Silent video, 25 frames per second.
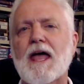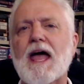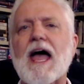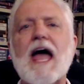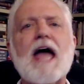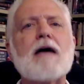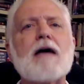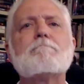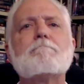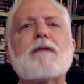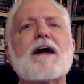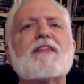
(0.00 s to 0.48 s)

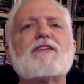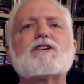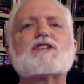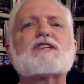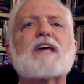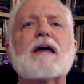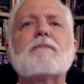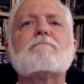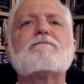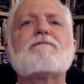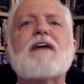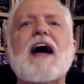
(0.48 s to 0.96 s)
And by the
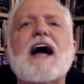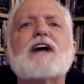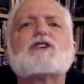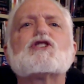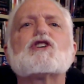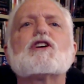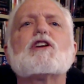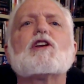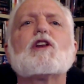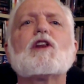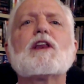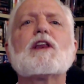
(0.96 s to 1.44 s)
same
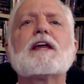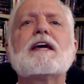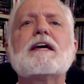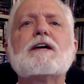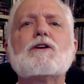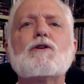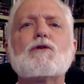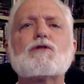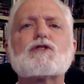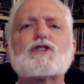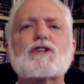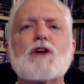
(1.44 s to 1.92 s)
fashion,
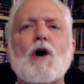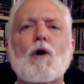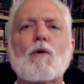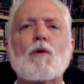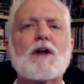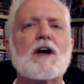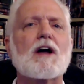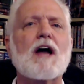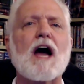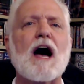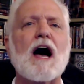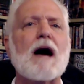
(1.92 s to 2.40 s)
leaders
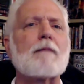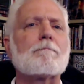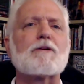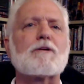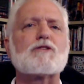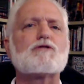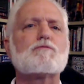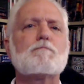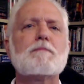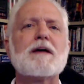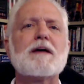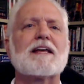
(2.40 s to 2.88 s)
don't
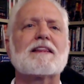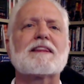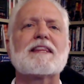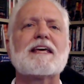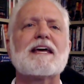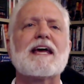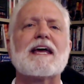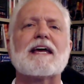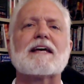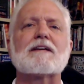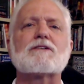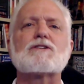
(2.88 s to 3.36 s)
accomplish big
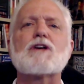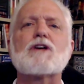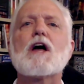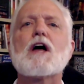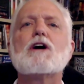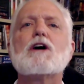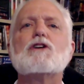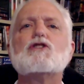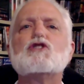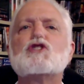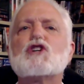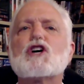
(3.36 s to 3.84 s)
things
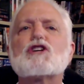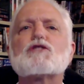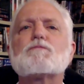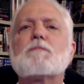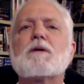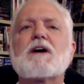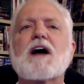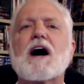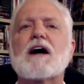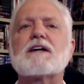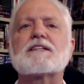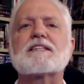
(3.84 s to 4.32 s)
just
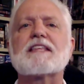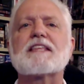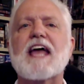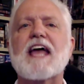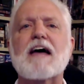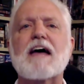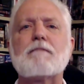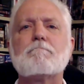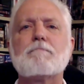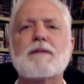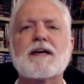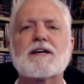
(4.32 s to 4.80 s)
because they
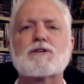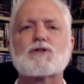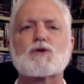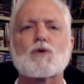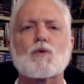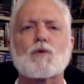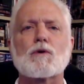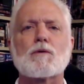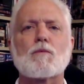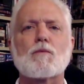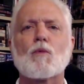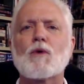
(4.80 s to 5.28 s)
have big
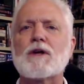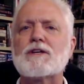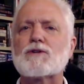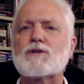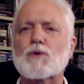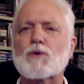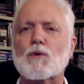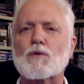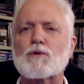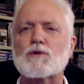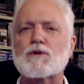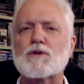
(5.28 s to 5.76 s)

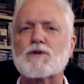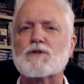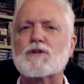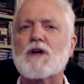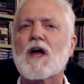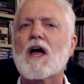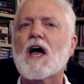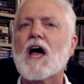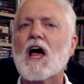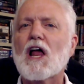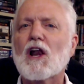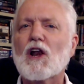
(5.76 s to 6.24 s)
resources.
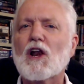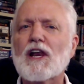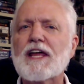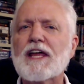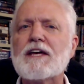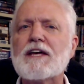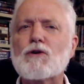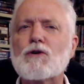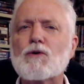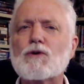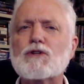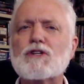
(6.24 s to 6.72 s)

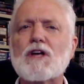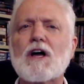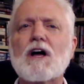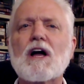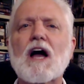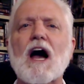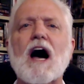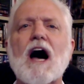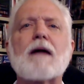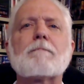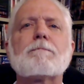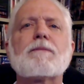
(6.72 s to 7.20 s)
Leaders
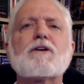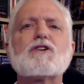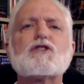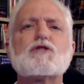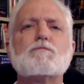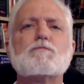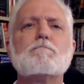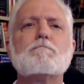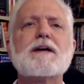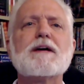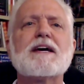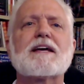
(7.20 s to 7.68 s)

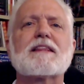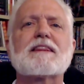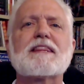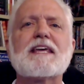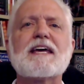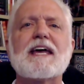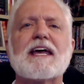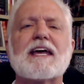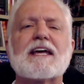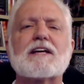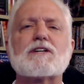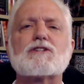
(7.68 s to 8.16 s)
accomplish big
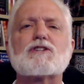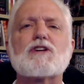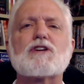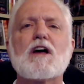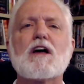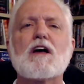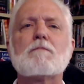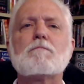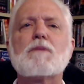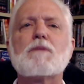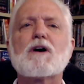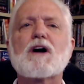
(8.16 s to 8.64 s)
things
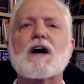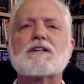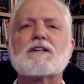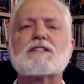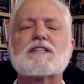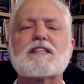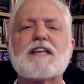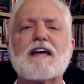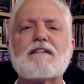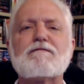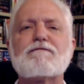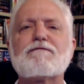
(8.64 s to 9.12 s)

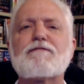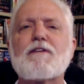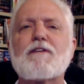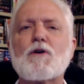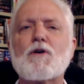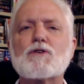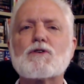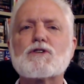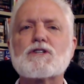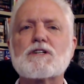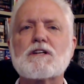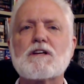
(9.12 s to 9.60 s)
because they
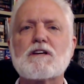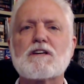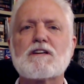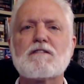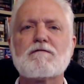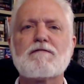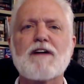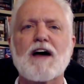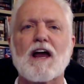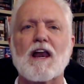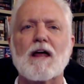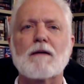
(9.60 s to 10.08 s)
first
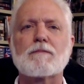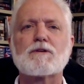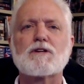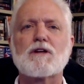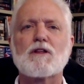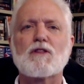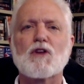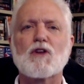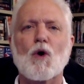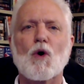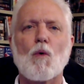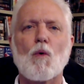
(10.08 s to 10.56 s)
developed
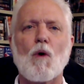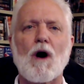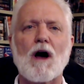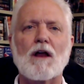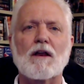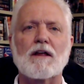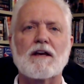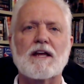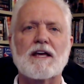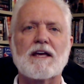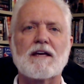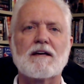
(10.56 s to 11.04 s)
the
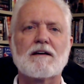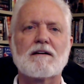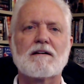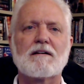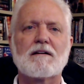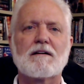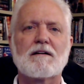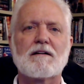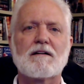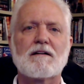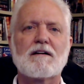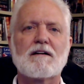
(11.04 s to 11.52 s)
quality
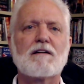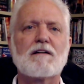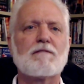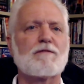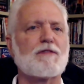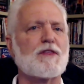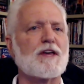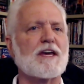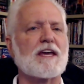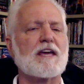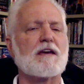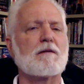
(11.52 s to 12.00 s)
of
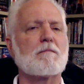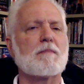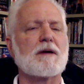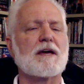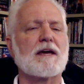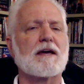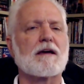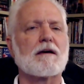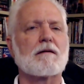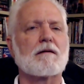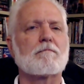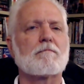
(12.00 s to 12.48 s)
thinking
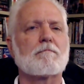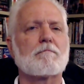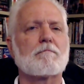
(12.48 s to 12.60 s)
big.